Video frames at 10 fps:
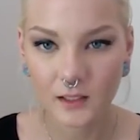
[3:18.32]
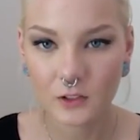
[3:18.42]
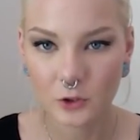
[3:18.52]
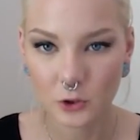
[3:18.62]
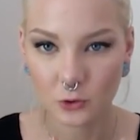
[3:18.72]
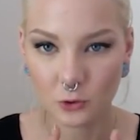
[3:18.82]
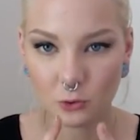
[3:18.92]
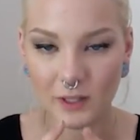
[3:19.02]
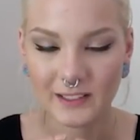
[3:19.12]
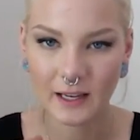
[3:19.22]

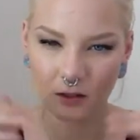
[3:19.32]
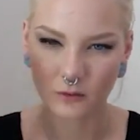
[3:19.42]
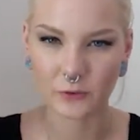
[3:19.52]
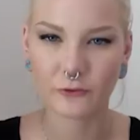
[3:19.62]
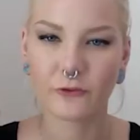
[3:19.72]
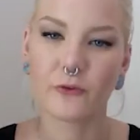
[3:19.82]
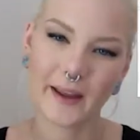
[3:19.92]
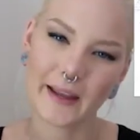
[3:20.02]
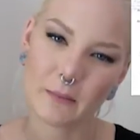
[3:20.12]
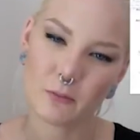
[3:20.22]
it's kind of the
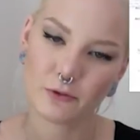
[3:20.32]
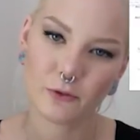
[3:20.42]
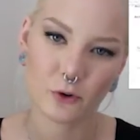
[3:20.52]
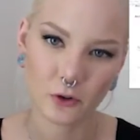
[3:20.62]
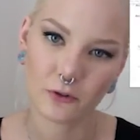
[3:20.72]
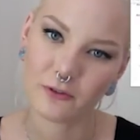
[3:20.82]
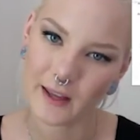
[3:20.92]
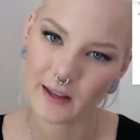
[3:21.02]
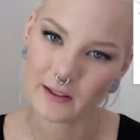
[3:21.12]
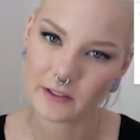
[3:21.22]
frame for your
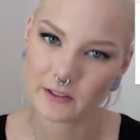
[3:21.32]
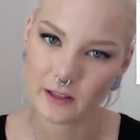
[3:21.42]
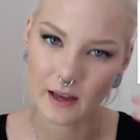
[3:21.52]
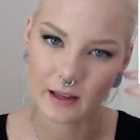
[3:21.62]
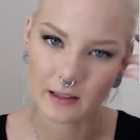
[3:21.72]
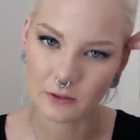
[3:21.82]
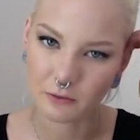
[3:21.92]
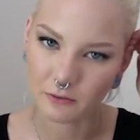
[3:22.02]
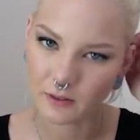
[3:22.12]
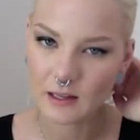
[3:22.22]
face, and if
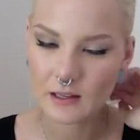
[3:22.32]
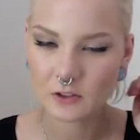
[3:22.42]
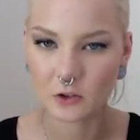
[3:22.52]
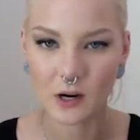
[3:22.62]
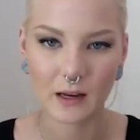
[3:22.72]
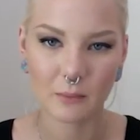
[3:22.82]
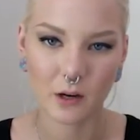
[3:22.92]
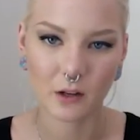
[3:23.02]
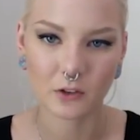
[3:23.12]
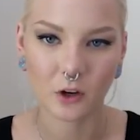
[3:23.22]
your
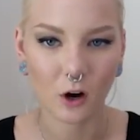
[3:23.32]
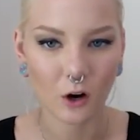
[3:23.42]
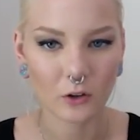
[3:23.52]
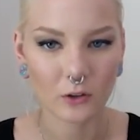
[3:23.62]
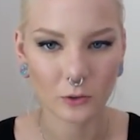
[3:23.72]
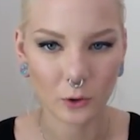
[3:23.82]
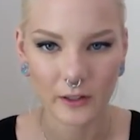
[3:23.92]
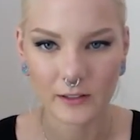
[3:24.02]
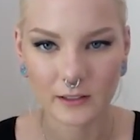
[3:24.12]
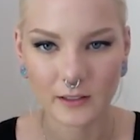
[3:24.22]
eyebrows are
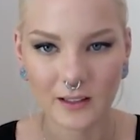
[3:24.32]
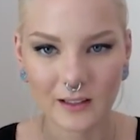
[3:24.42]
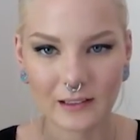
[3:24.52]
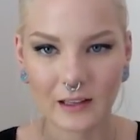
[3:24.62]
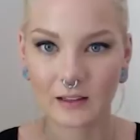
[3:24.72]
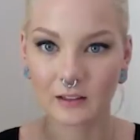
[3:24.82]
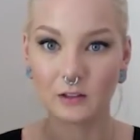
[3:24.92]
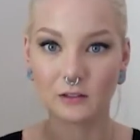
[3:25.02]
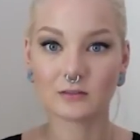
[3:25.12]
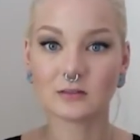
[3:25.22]
crazy, then it kind of